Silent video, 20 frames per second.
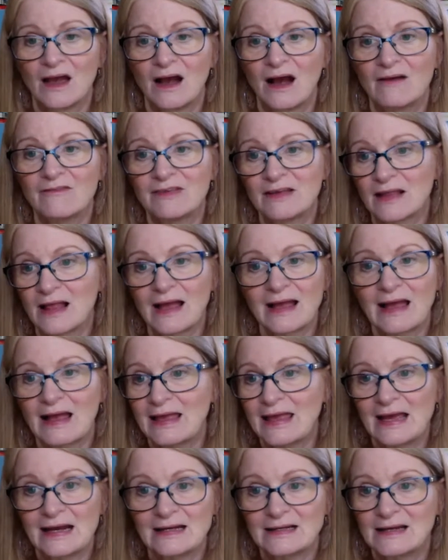I feel like I
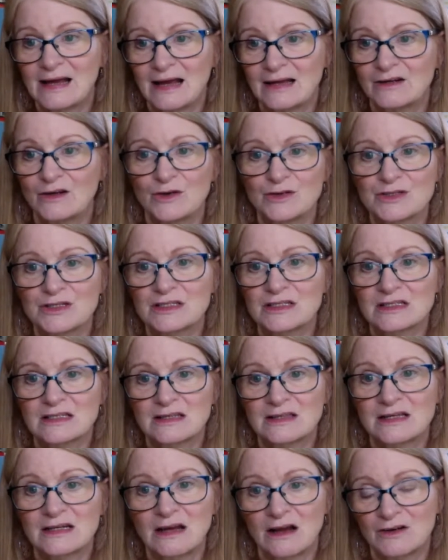get a diagnosis
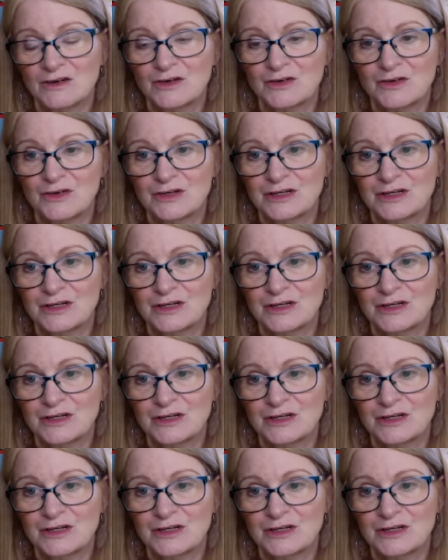and the doctors are